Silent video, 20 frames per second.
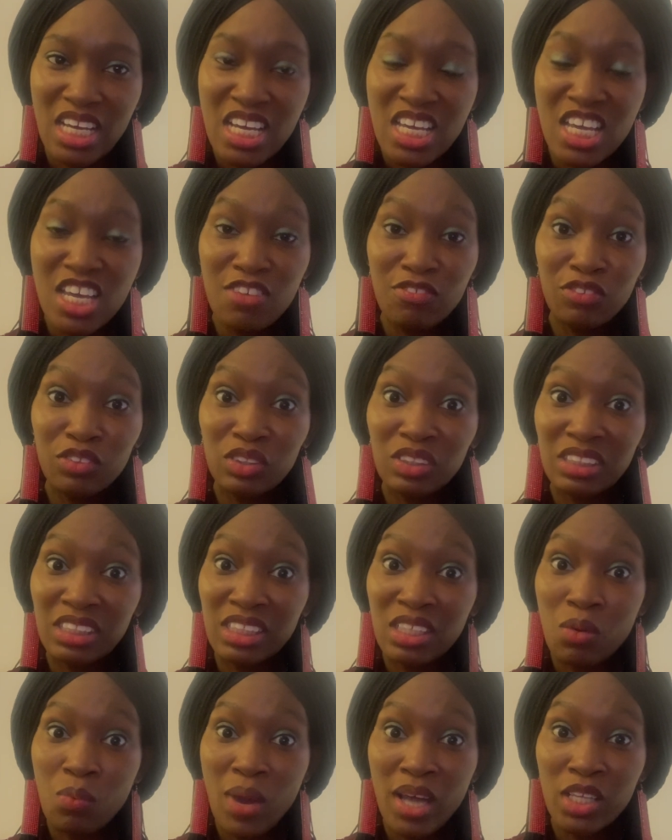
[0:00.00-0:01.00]
If you see
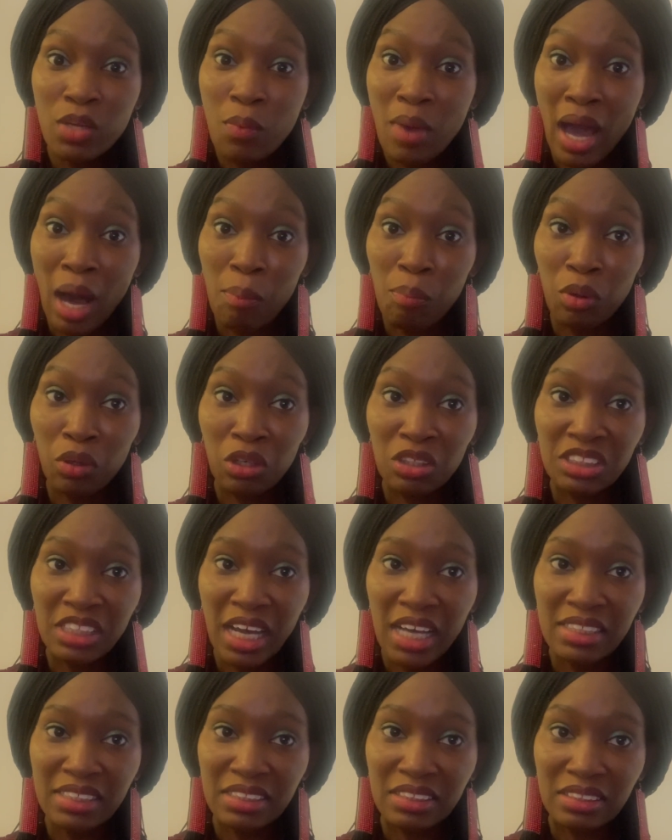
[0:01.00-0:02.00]
the way they were
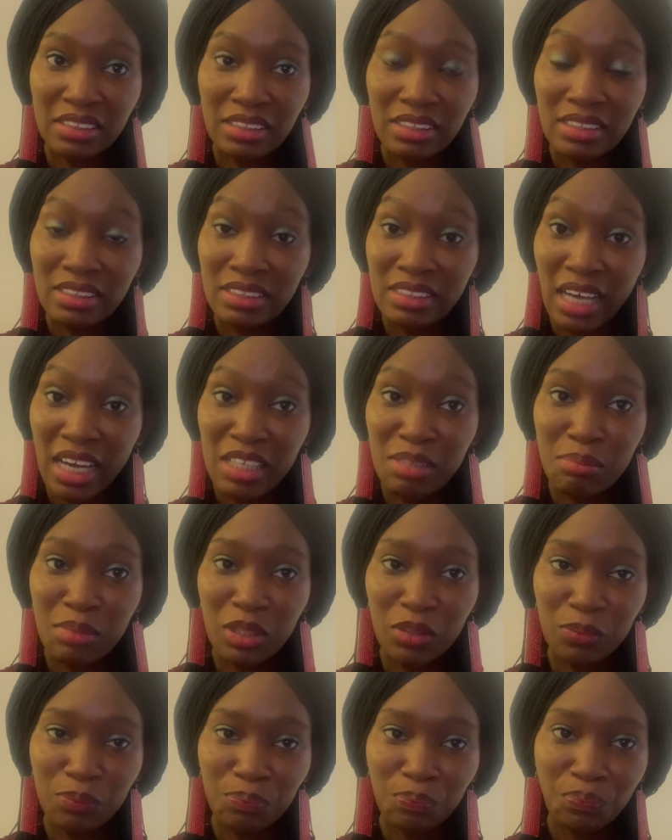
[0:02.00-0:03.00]
apologizing in their
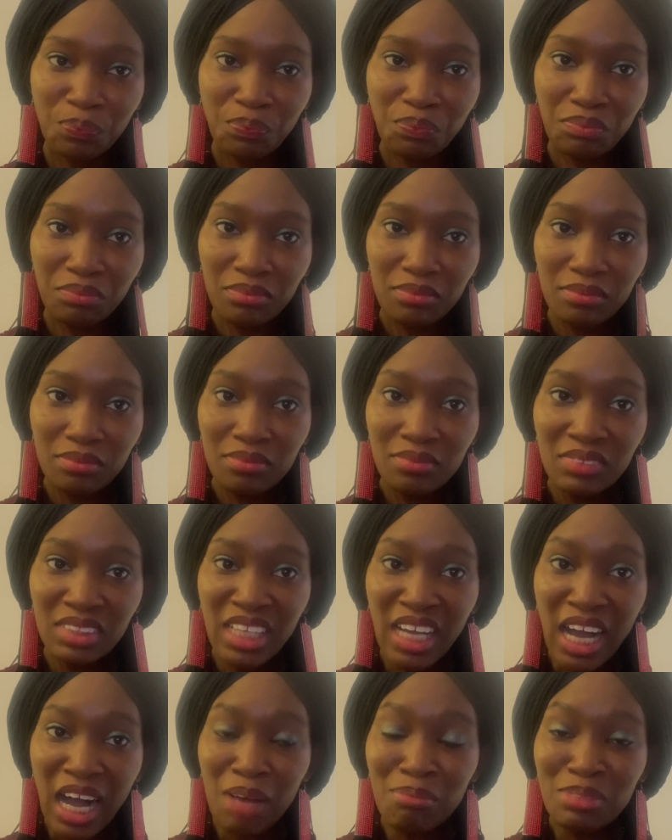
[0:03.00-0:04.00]
email,
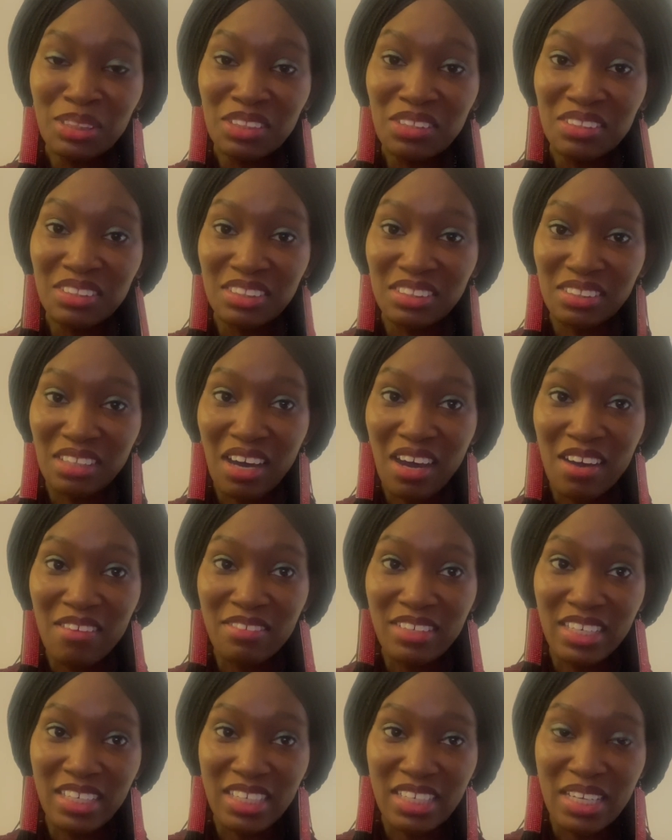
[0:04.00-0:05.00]
I'm so
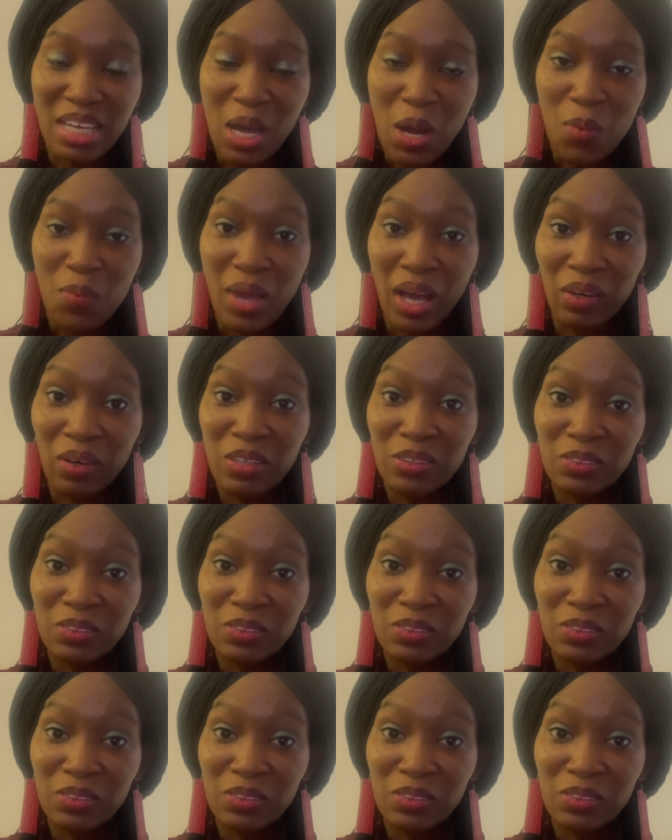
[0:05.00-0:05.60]
sorry, we are going